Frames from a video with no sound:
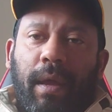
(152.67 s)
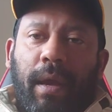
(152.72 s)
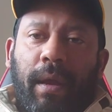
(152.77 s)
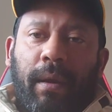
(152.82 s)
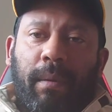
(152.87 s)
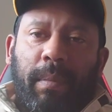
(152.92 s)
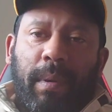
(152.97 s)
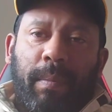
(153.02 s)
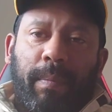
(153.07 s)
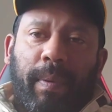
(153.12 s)

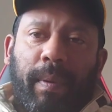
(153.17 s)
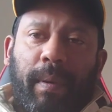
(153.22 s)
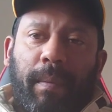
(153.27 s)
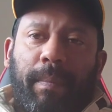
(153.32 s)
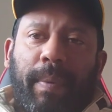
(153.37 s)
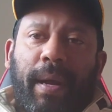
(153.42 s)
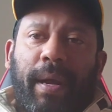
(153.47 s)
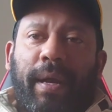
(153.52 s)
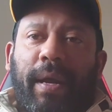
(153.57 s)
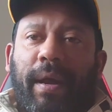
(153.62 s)
And I'll be
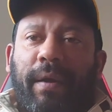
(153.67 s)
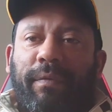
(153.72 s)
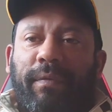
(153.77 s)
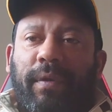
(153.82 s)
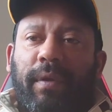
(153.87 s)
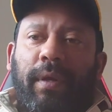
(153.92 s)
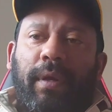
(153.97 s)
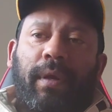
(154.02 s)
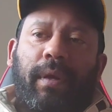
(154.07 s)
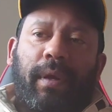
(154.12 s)
back
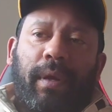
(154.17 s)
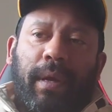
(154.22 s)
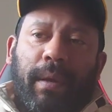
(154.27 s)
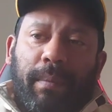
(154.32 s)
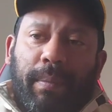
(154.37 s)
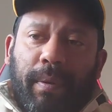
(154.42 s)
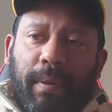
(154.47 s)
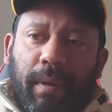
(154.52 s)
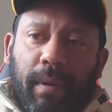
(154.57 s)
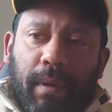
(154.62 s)
after the
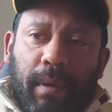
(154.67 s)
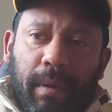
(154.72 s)
clip.